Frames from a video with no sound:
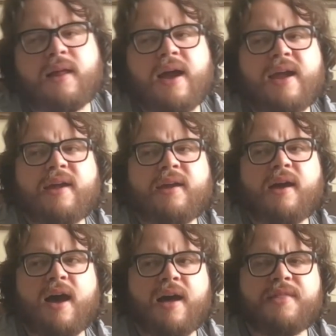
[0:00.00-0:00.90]
like
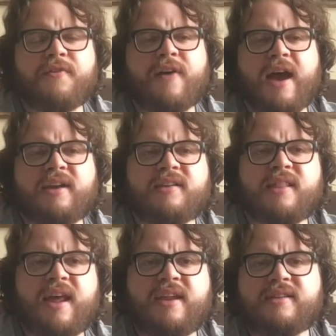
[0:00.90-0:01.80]
uh, the fact
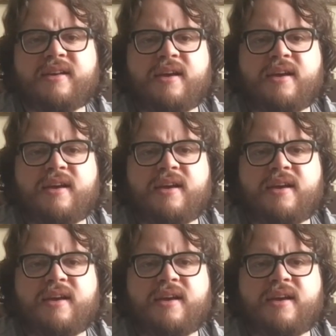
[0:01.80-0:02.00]
that,